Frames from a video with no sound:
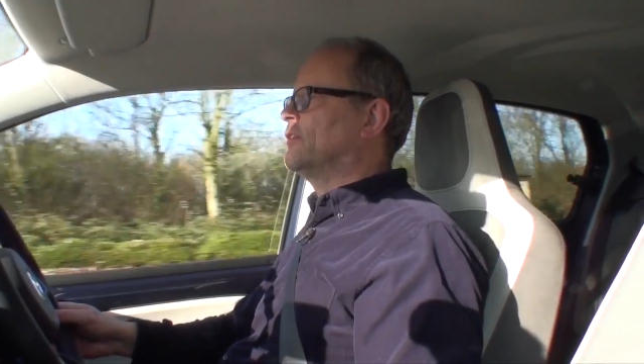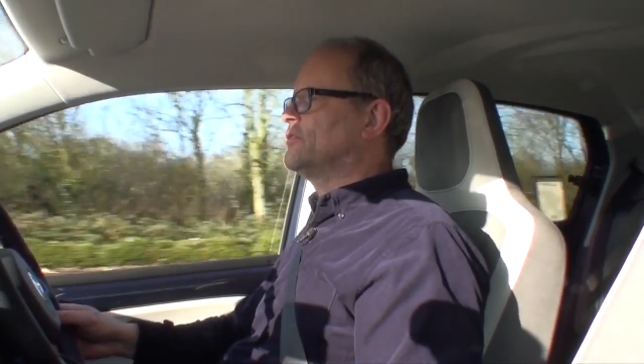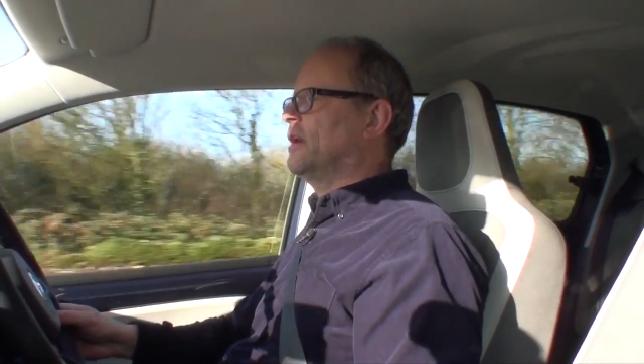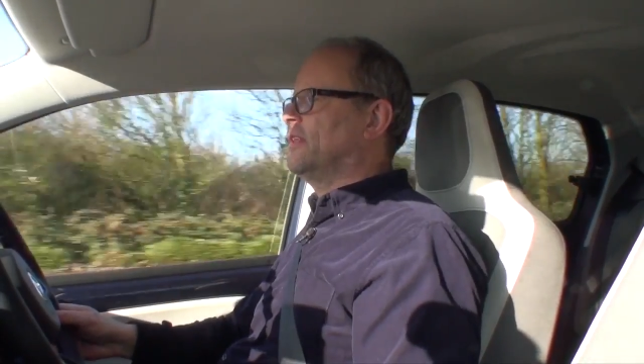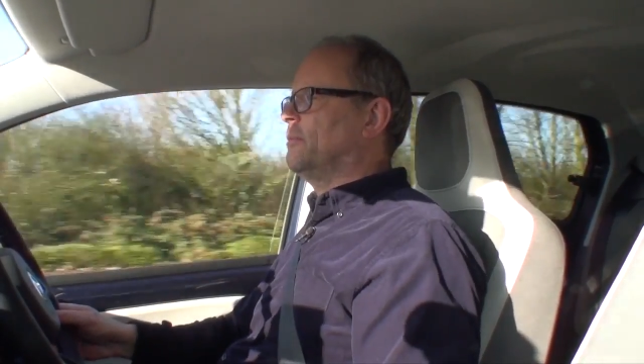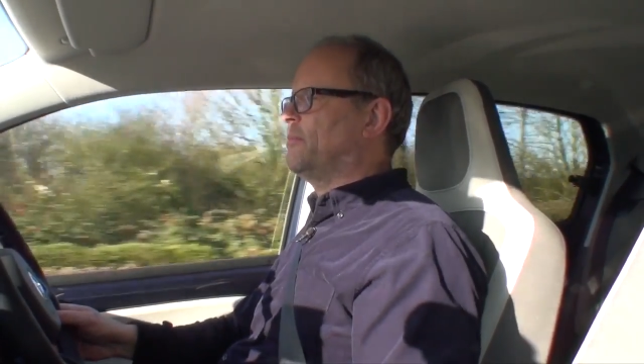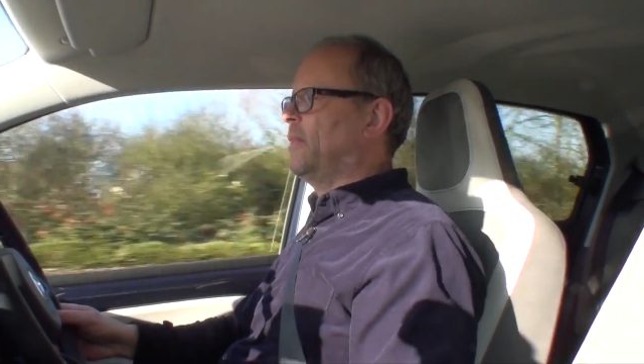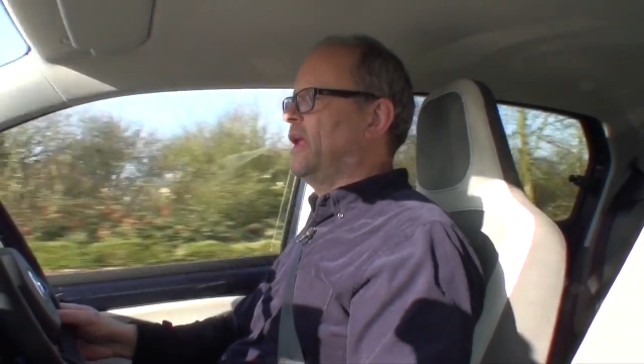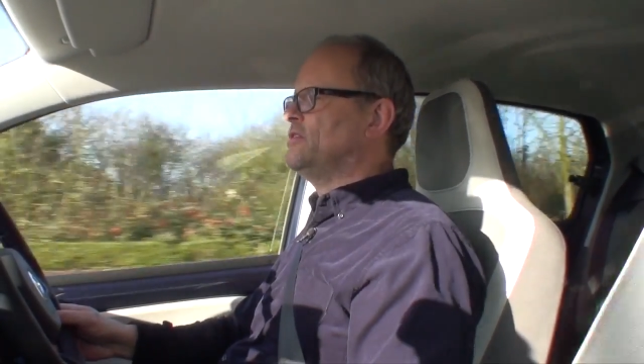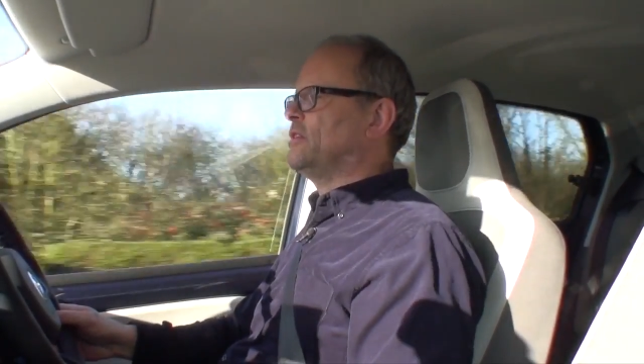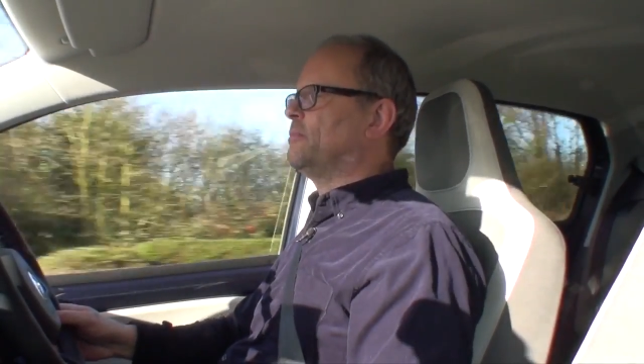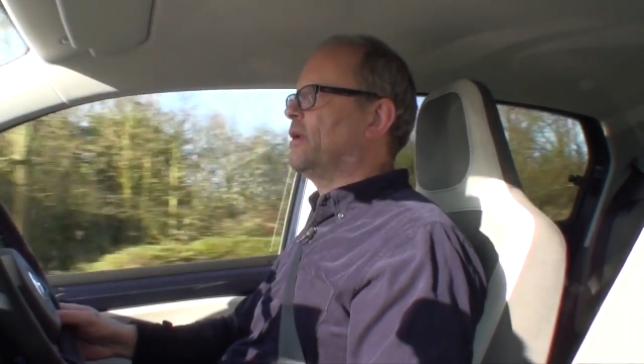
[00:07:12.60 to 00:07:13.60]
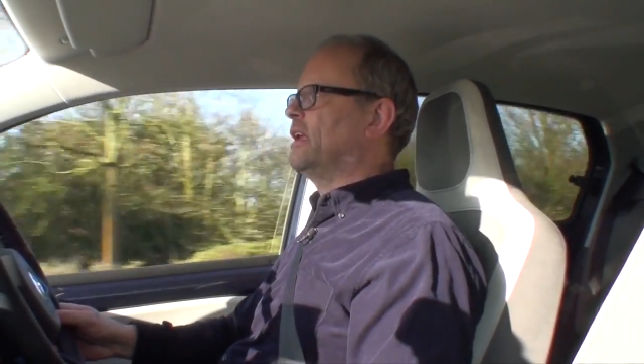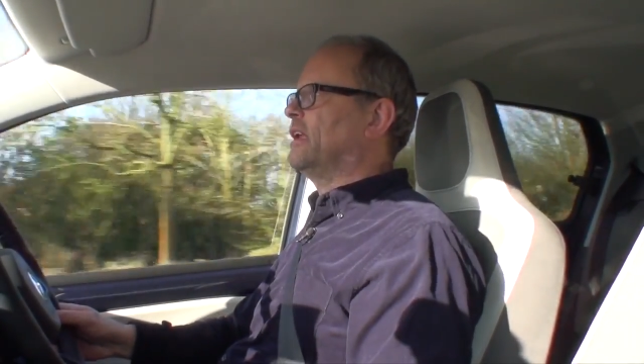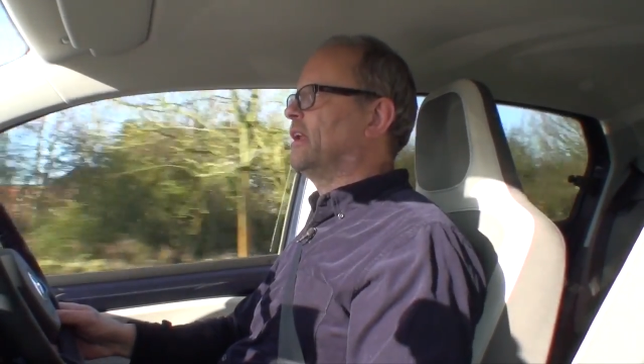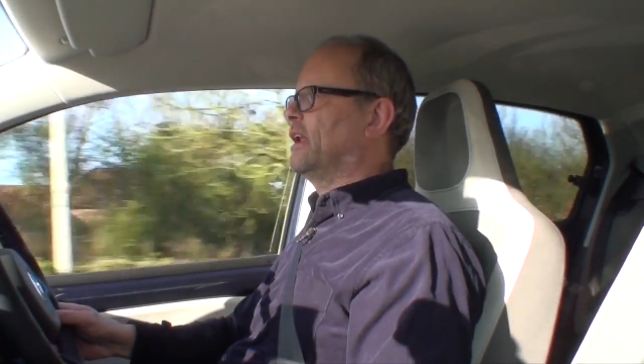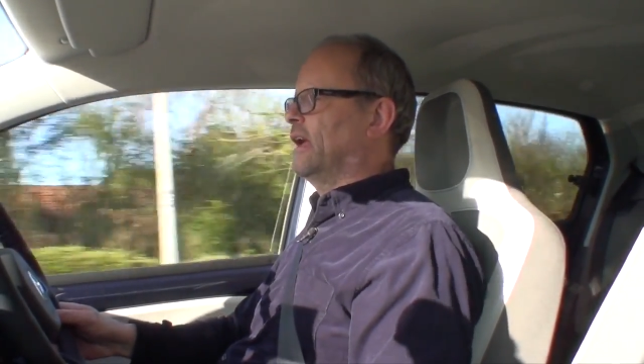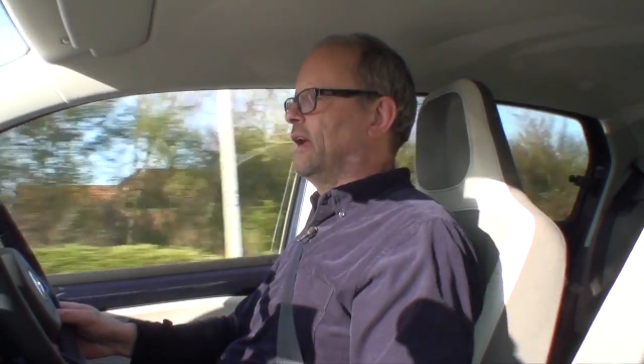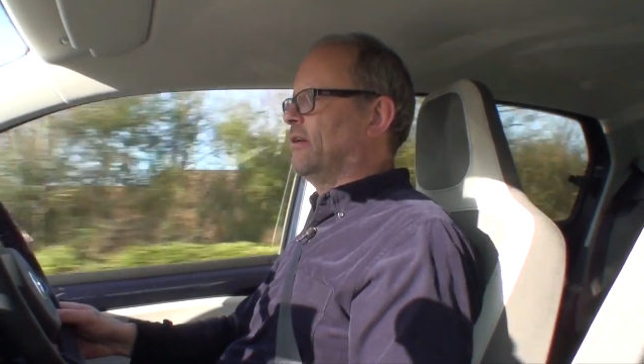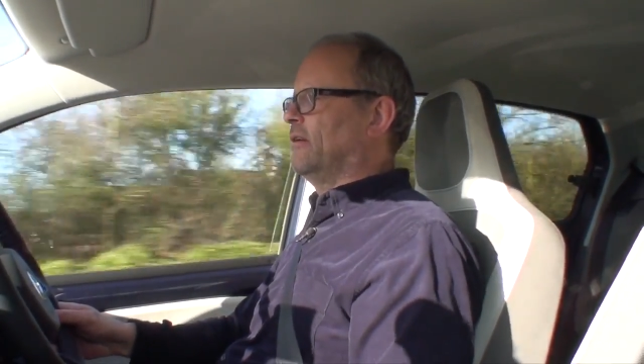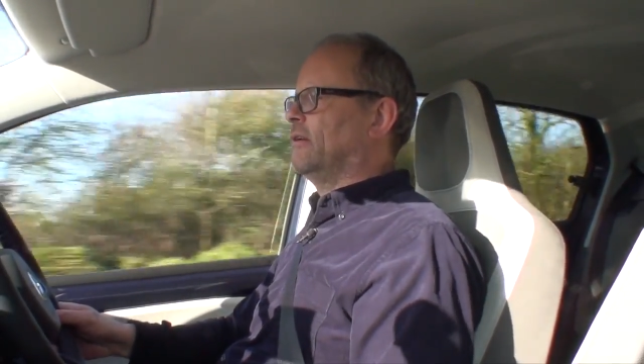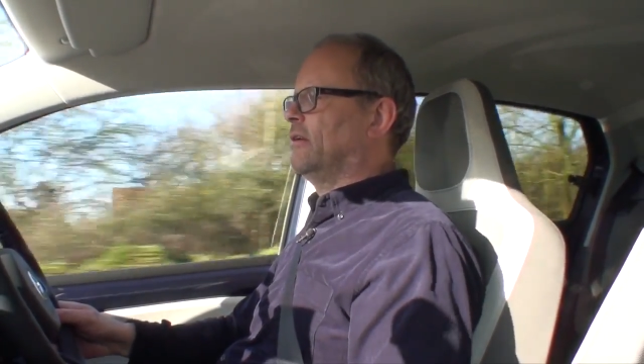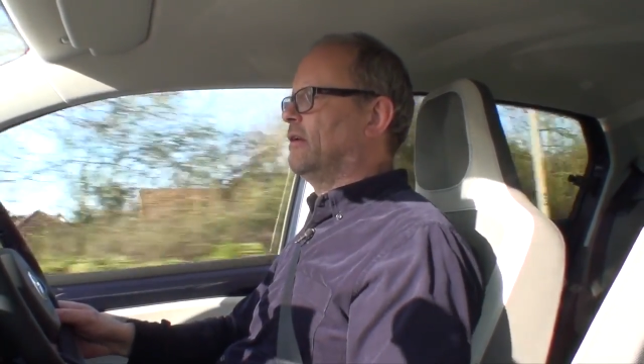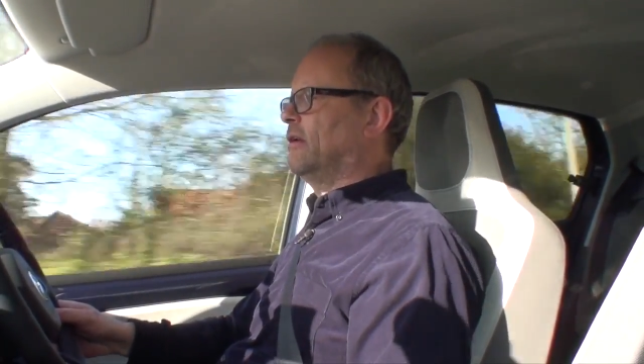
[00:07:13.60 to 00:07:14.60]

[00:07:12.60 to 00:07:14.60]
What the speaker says: going to try the engine braking now.